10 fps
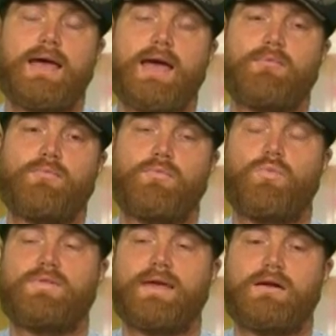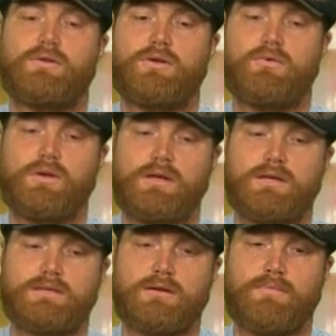And what that'll do
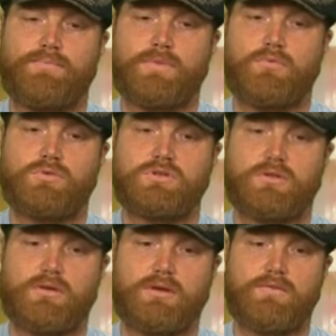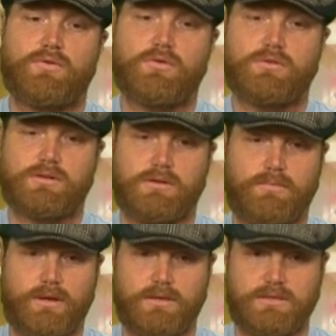is they'll give her
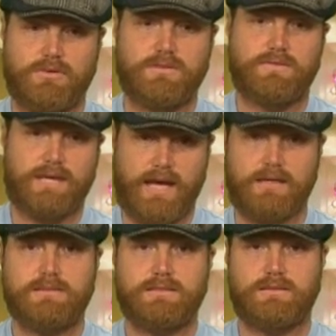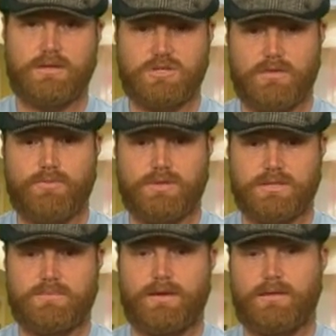a series of tests so that she can
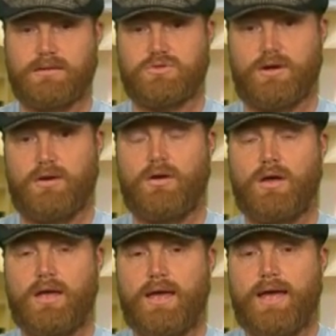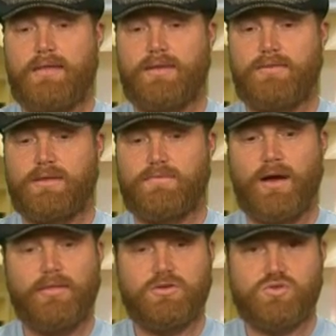participate in this trial. And they've
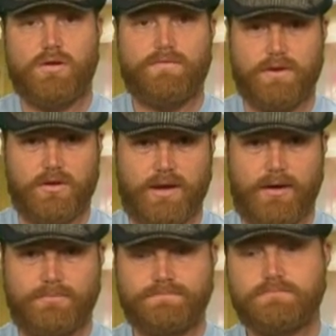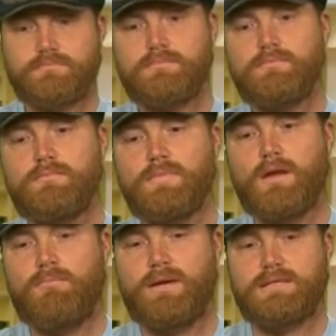got the drug figured out,
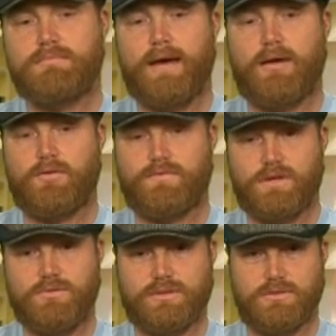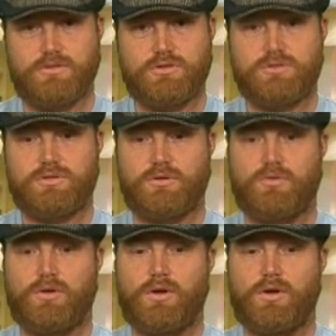but it's a matter of dosage. So